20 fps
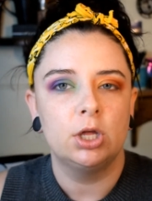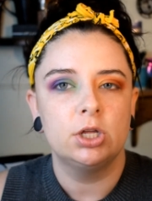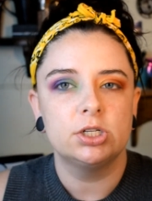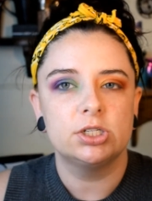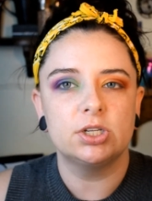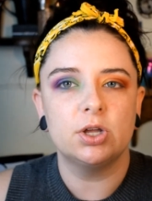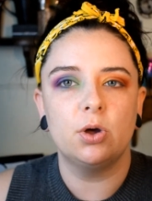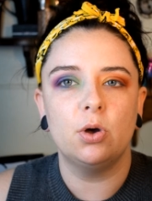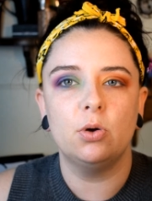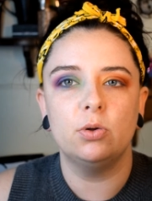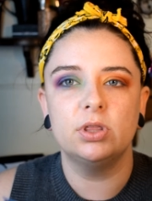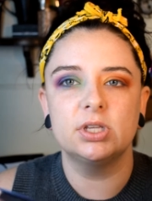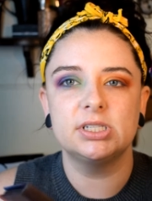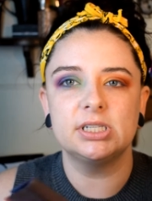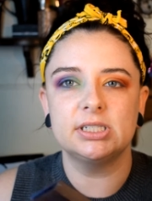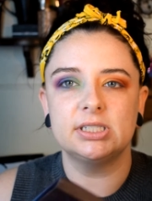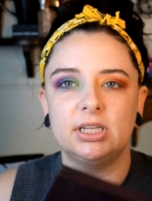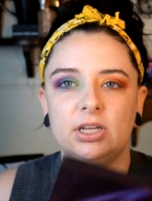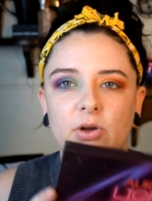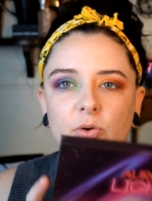So this
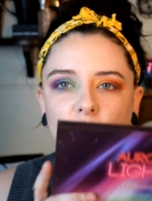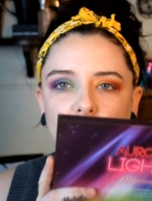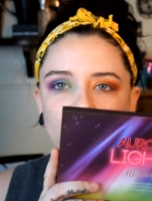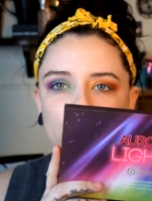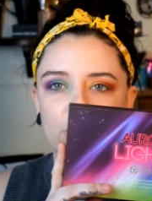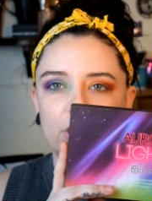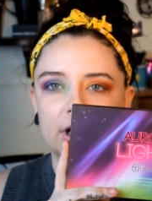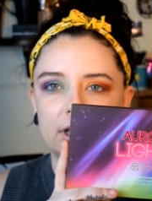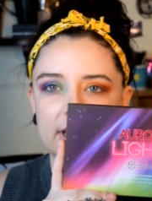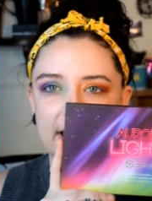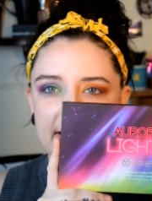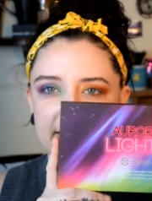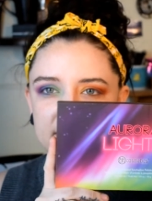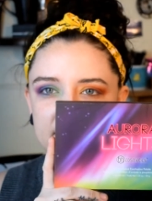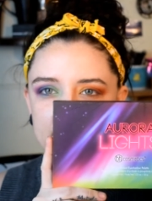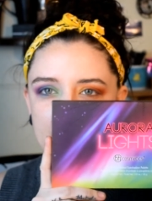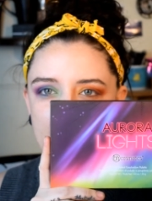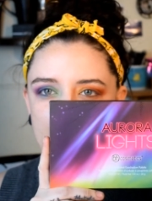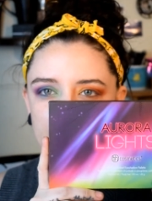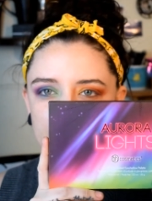is the Aurora Lights
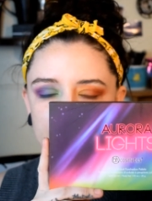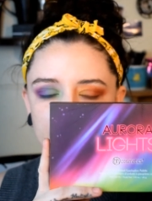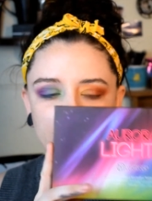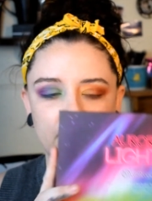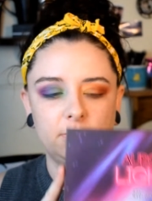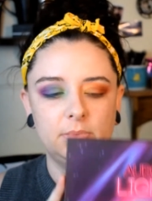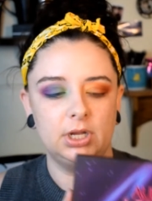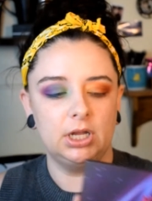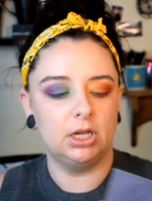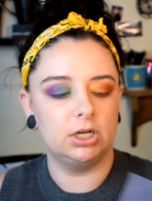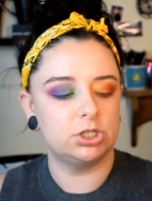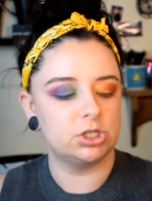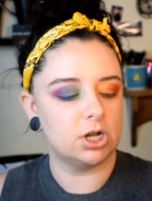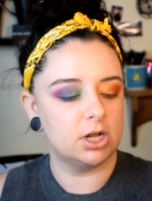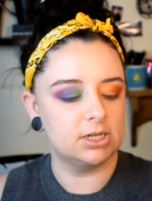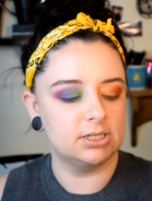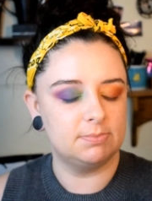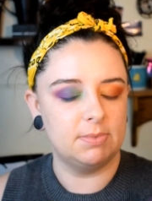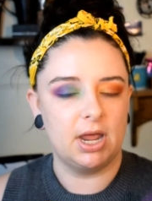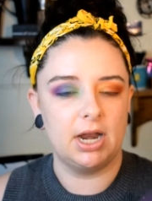palette from BH
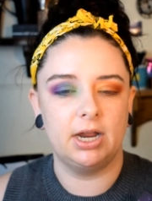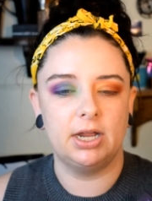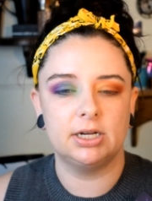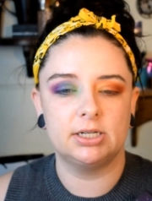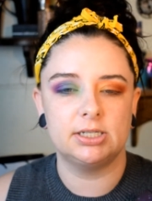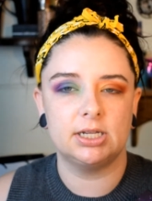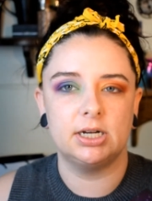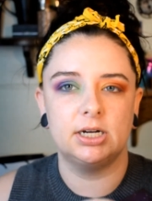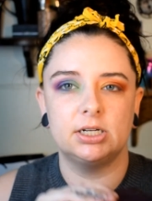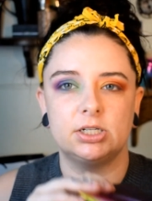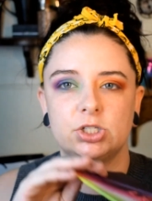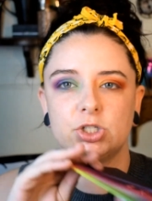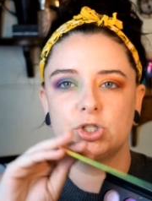Cosmetics, and it's